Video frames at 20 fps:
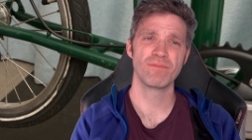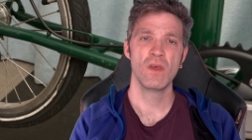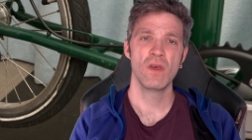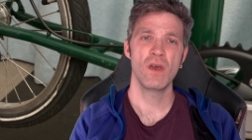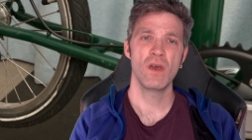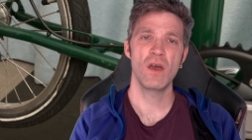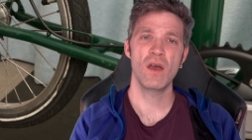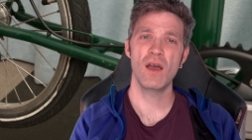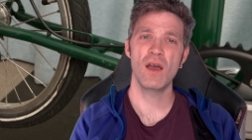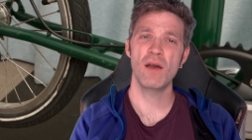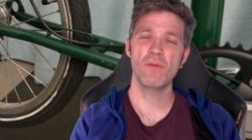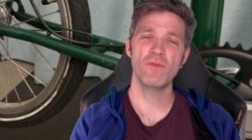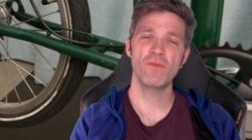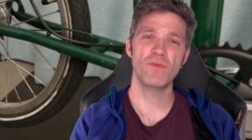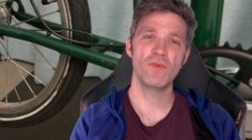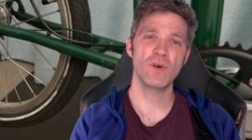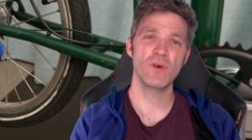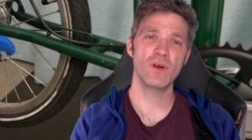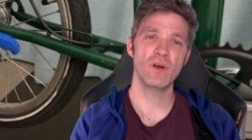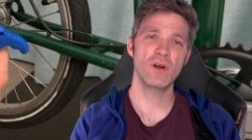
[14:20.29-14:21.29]

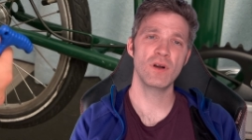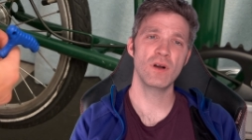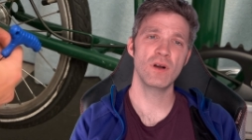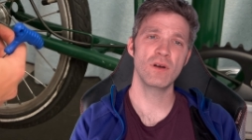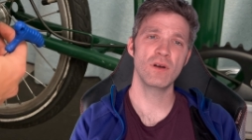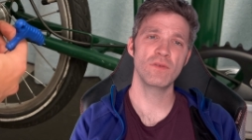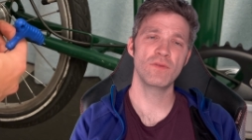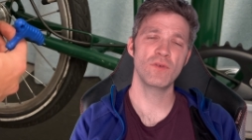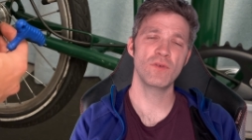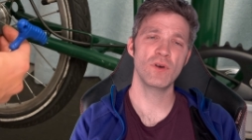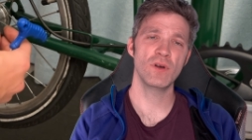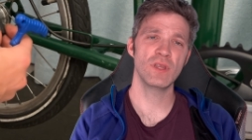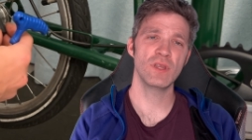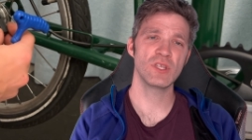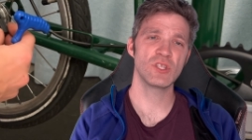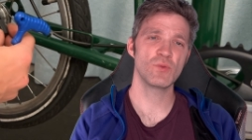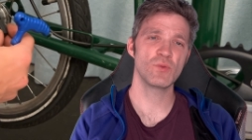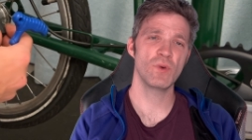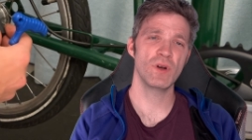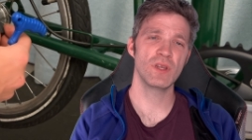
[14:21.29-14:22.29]
For
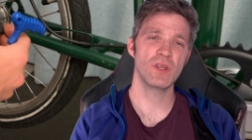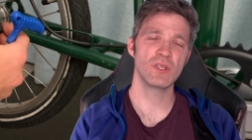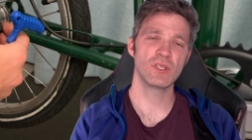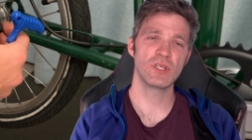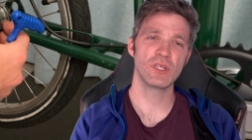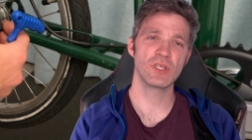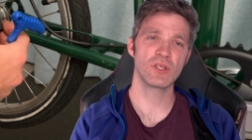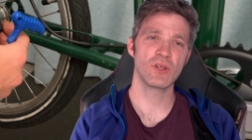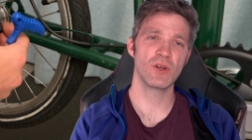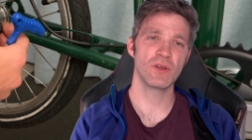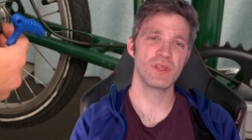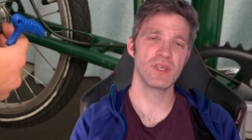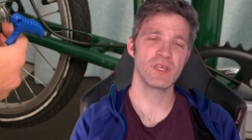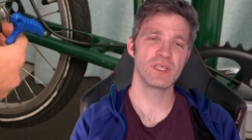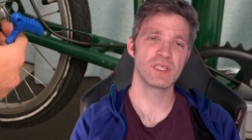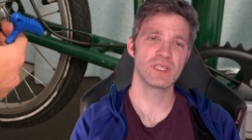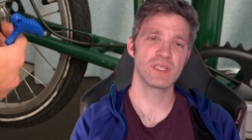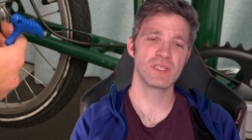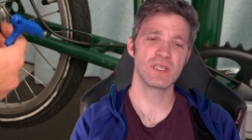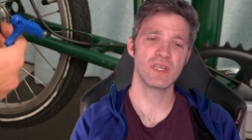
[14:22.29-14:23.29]
this one, it's just got
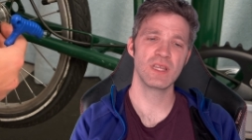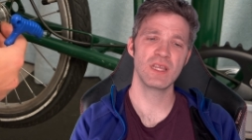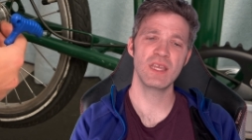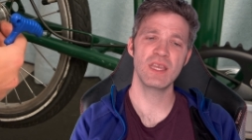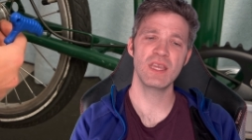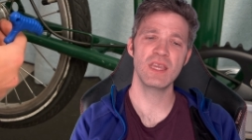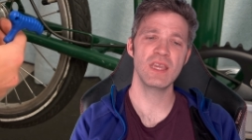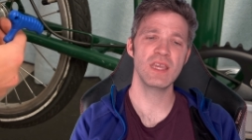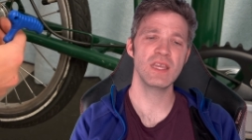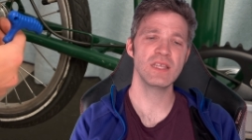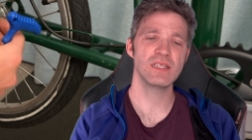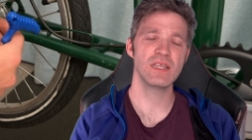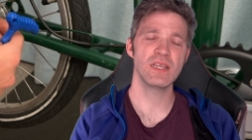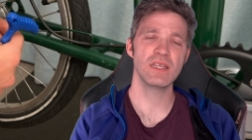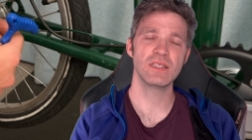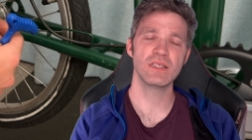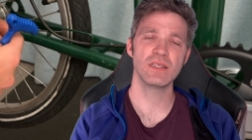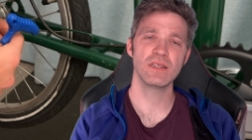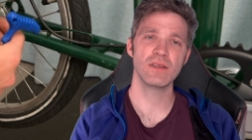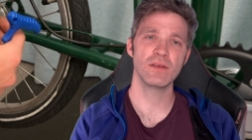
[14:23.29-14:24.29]
this easy
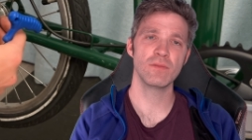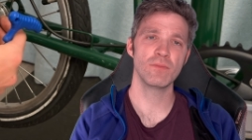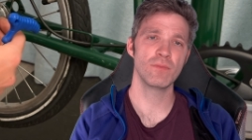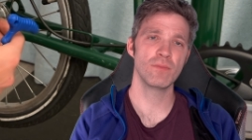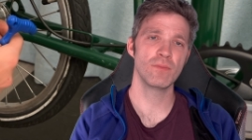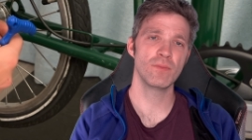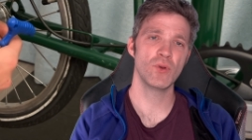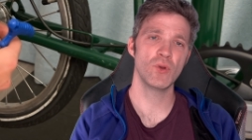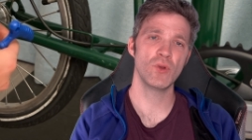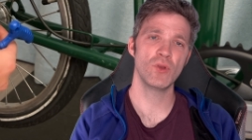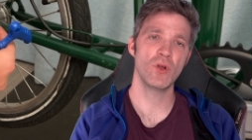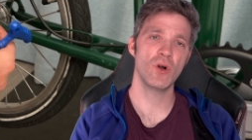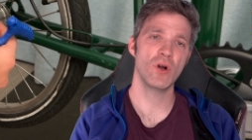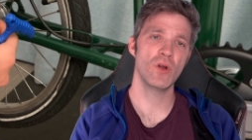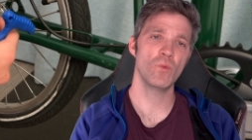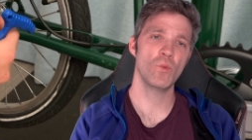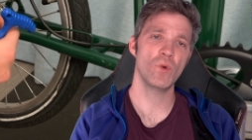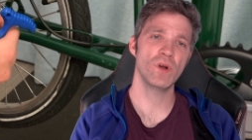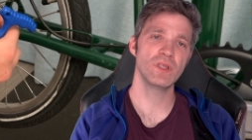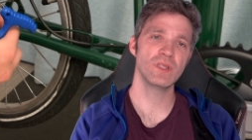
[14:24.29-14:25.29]
to pull
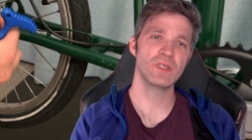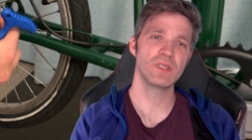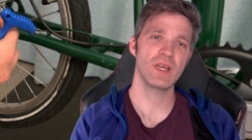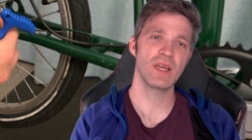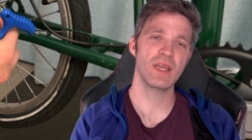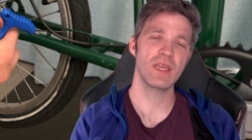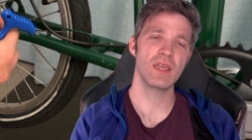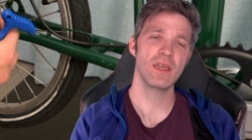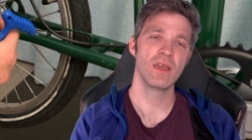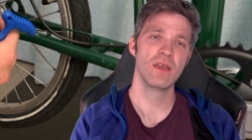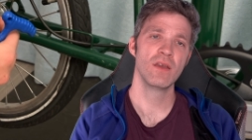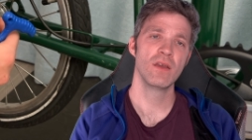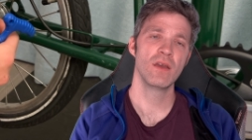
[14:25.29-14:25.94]
on, one tight.